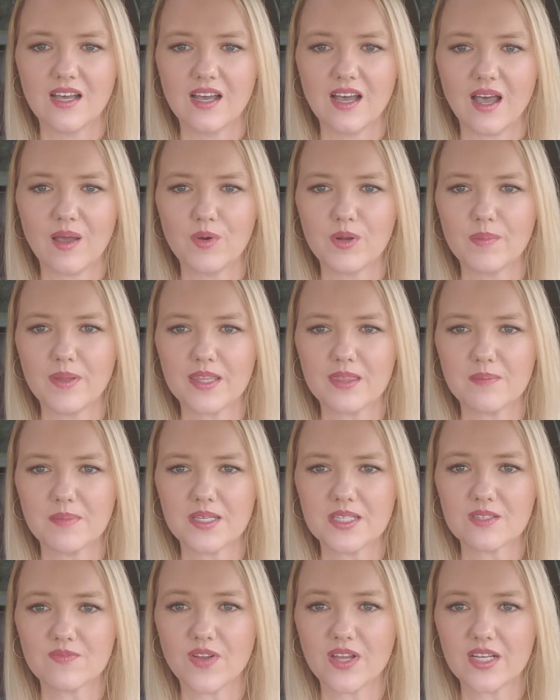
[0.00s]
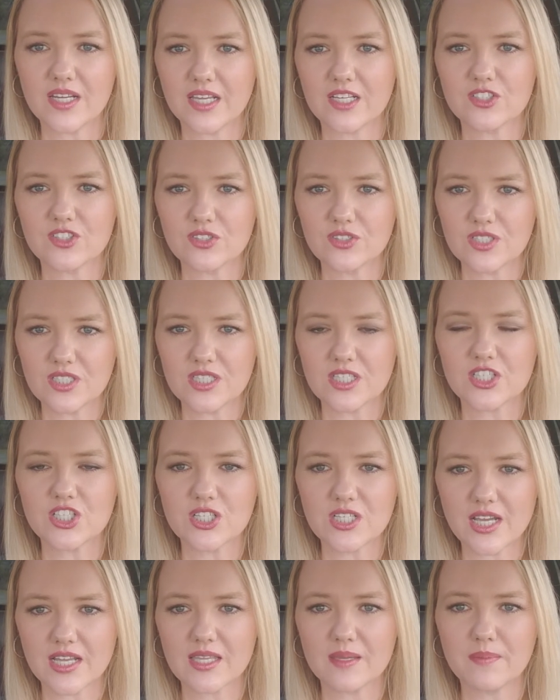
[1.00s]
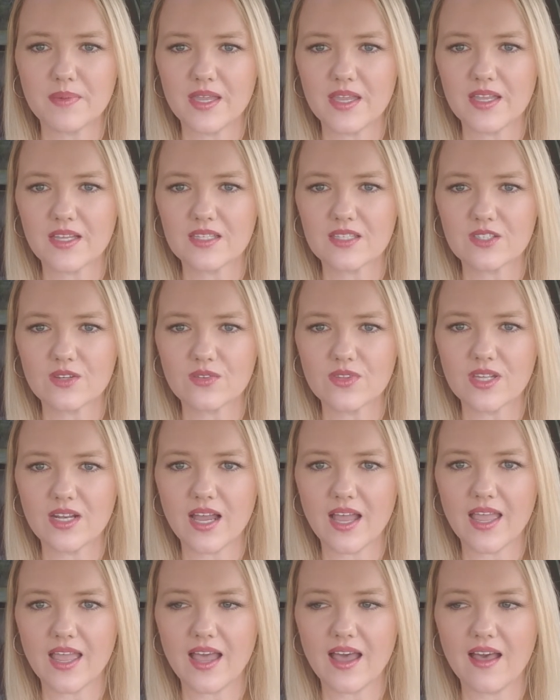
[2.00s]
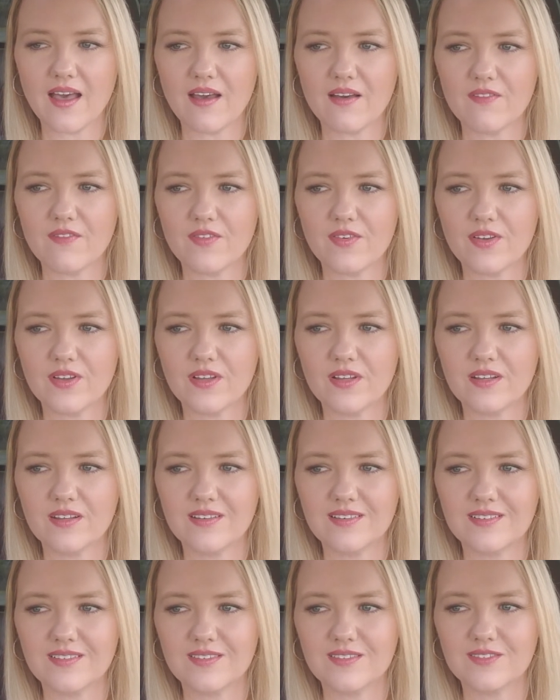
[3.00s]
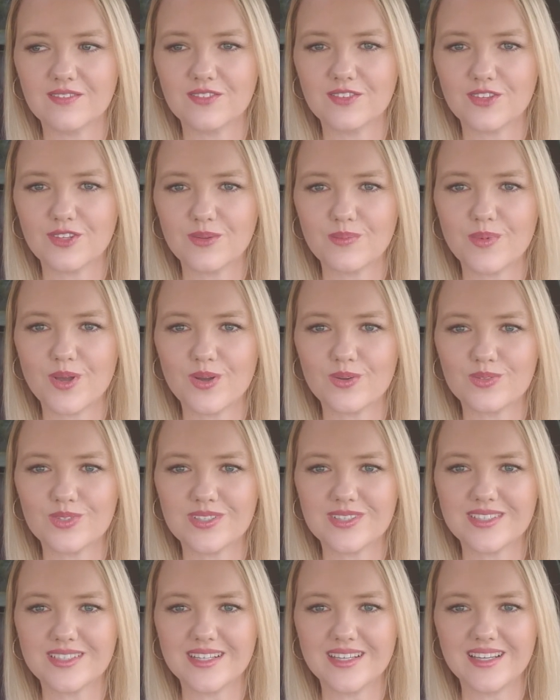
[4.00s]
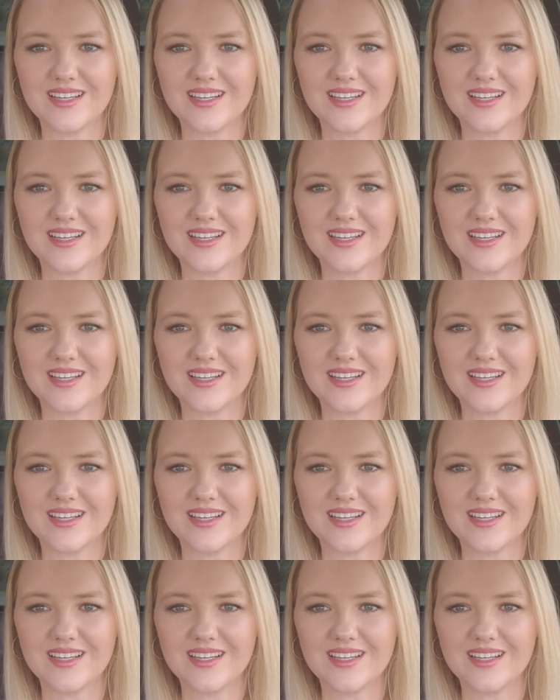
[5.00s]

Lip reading: I want to make the best financial decision I can make so that I have the most,